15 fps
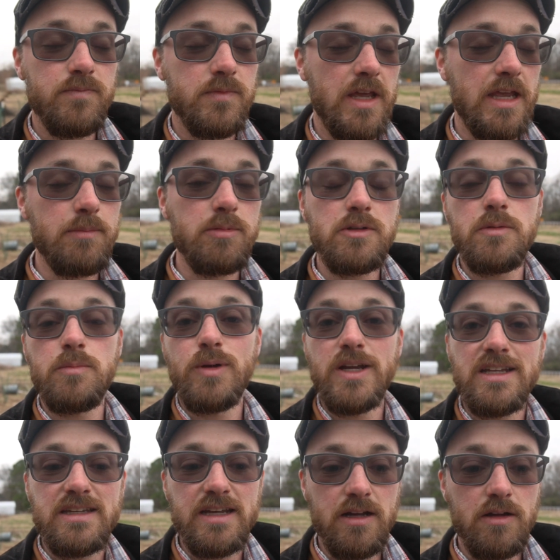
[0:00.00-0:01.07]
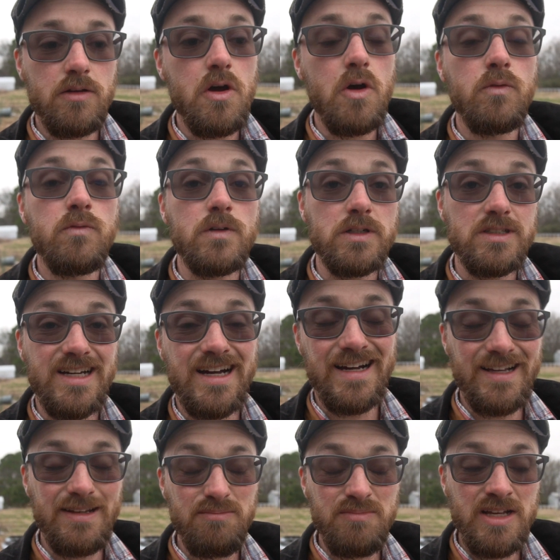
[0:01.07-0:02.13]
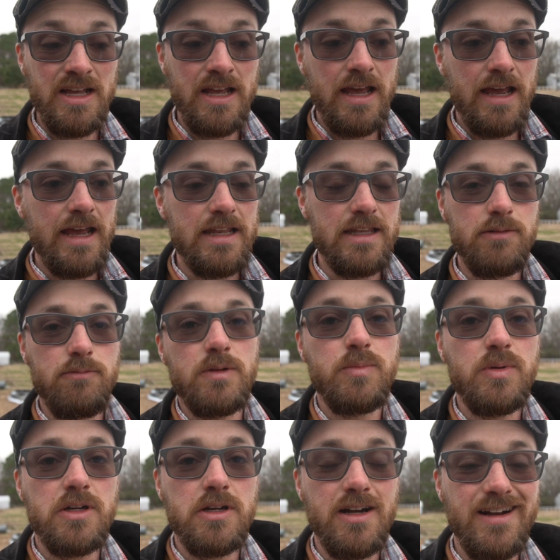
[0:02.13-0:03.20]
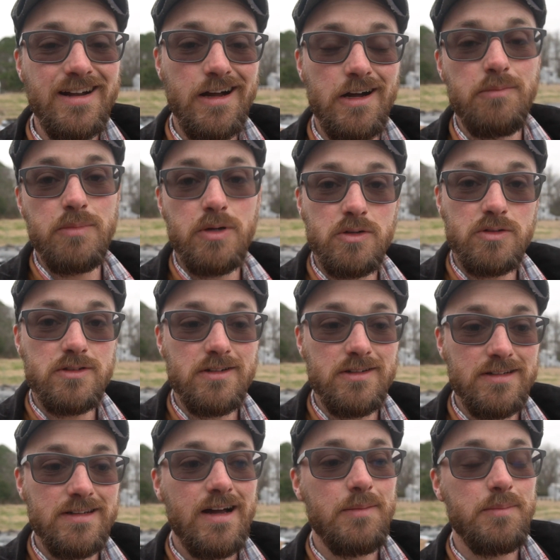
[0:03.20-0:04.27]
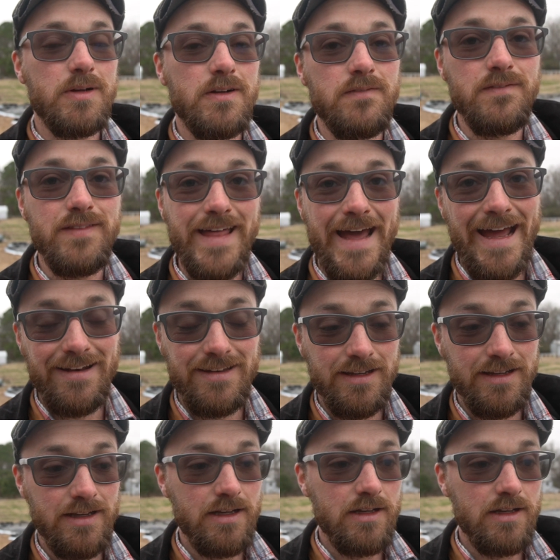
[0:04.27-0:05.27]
able to break down over time, and then we put our compost on top of that.